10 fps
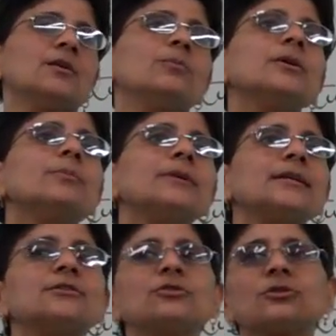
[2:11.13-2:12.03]
People
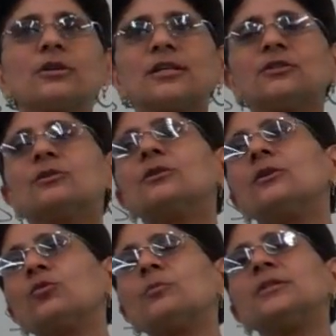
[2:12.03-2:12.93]
are throwing, a
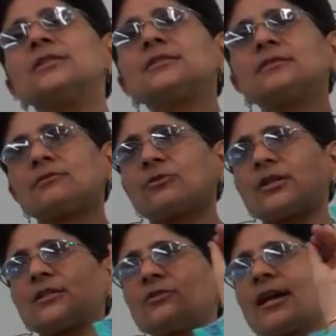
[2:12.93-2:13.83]
woman is
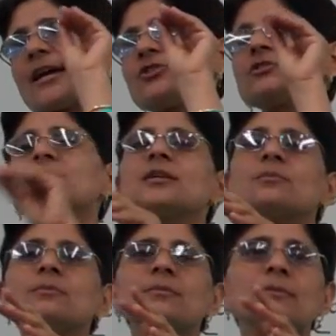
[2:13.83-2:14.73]
throwing trash on
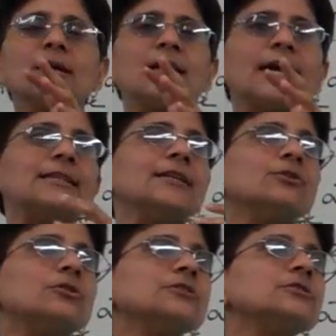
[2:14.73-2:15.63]
him, and he
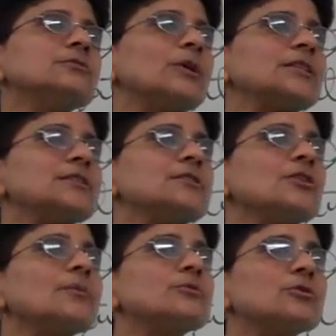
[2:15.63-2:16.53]
goes, when she
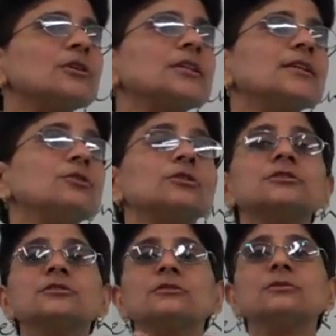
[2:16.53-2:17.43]
stops doing it, he
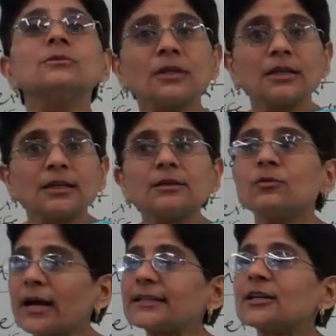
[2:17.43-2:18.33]
goes to
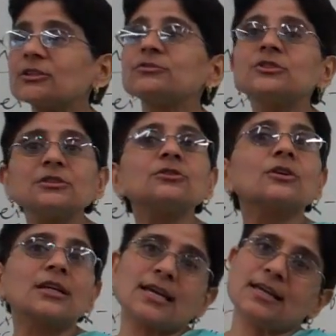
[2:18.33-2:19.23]
find out if she's
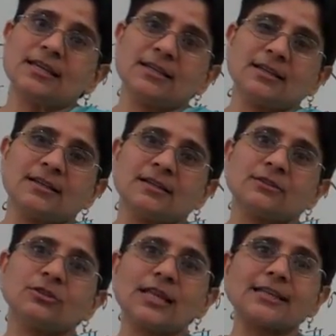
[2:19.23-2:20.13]
okay.
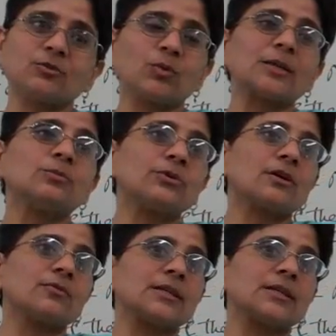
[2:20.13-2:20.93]
So that's one prophet.